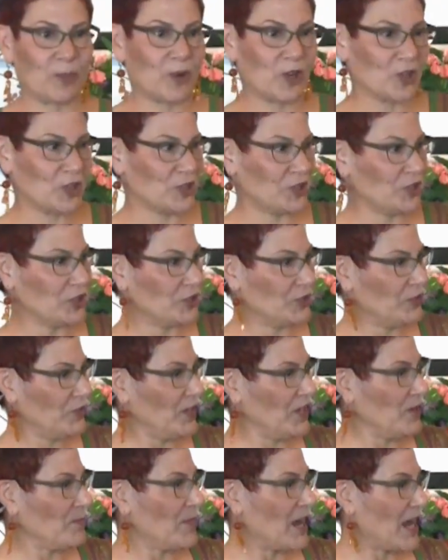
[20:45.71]
person's
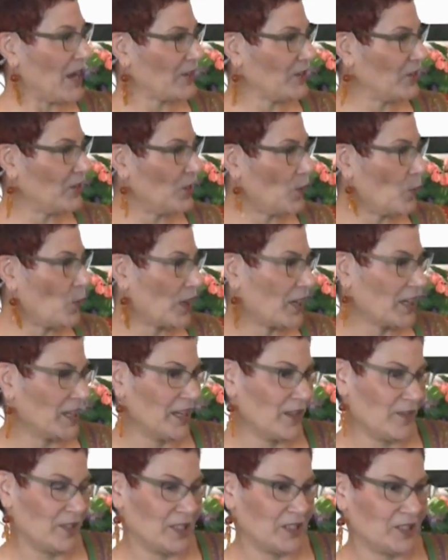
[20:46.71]
feedback that they want to
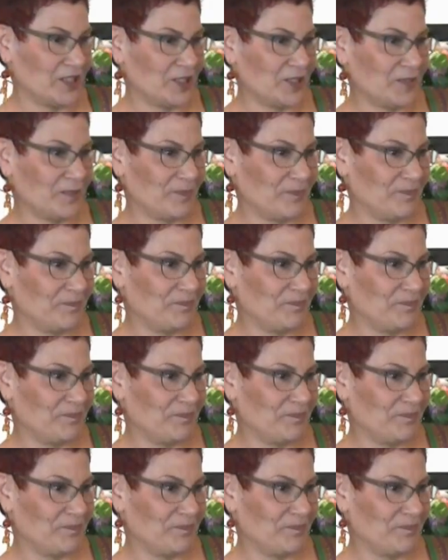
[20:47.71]
give us.